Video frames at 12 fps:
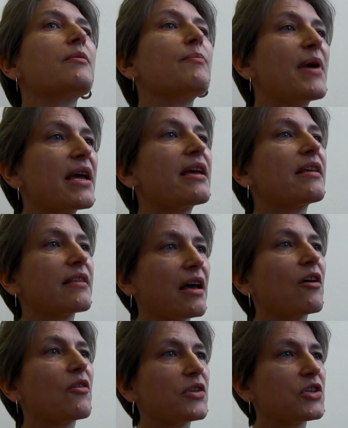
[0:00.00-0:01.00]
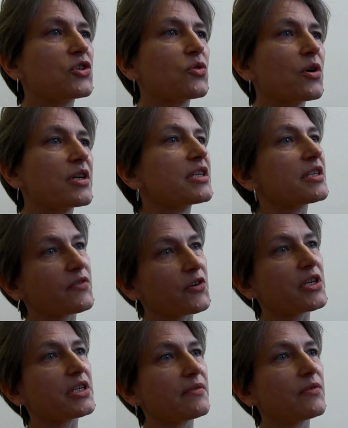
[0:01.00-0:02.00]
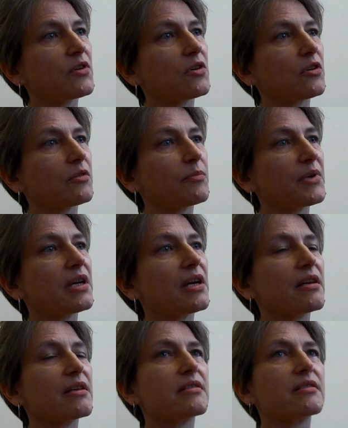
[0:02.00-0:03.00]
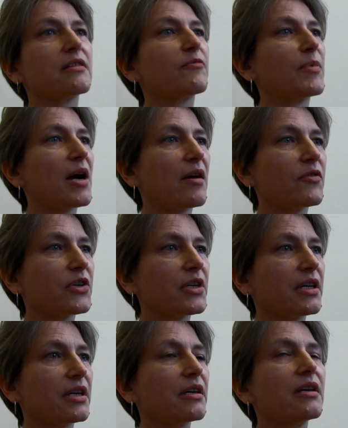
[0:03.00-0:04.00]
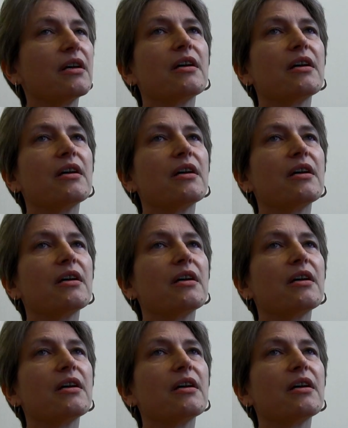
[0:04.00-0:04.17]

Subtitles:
making the healthy choice is very difficult because of poverty,